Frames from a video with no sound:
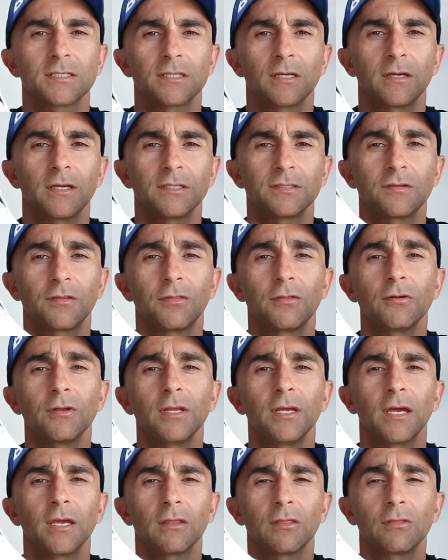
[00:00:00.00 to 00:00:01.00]
So it's
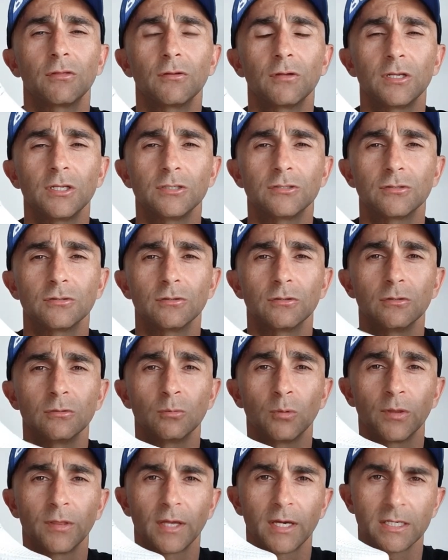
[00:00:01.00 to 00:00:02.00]

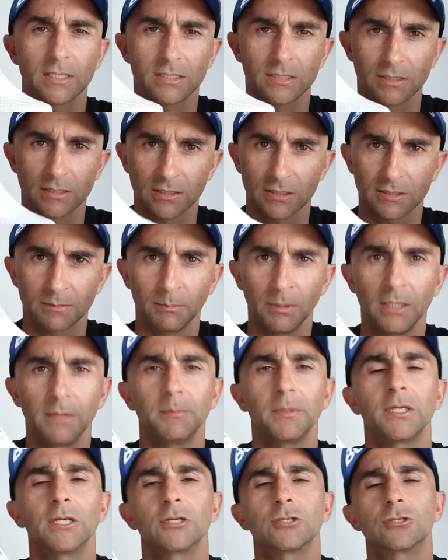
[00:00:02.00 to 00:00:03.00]
38-32 with a
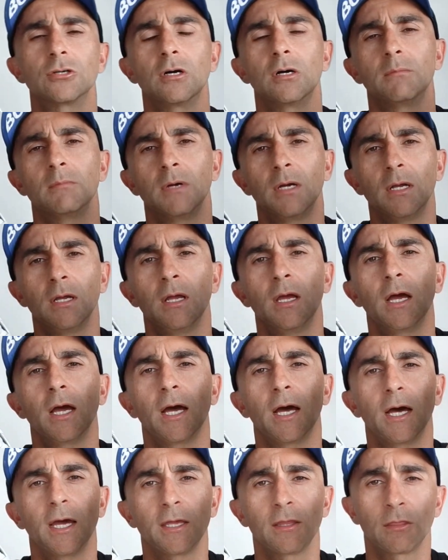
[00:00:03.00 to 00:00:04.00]
6mm drop,
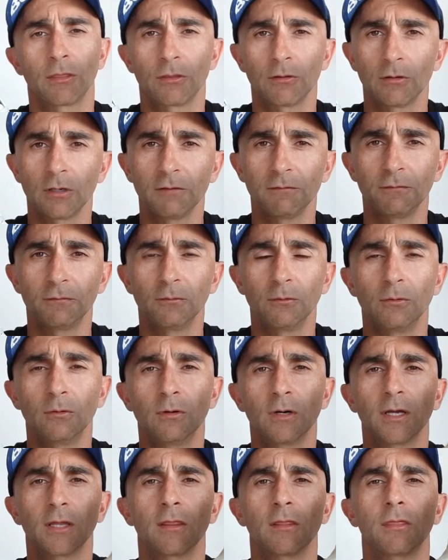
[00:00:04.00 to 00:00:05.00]
and
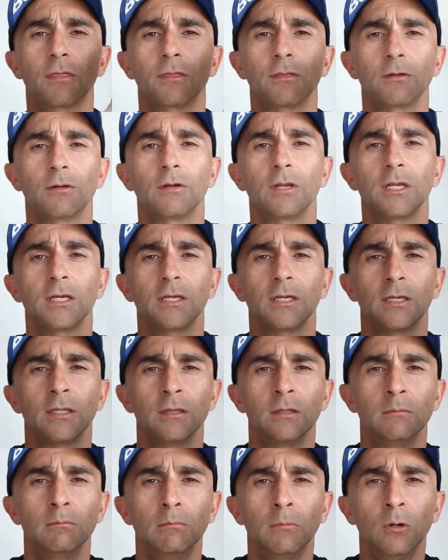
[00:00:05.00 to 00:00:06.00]
34 and 30
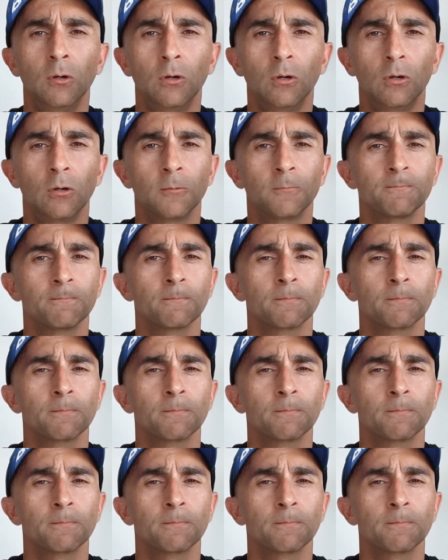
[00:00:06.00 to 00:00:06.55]
in the More.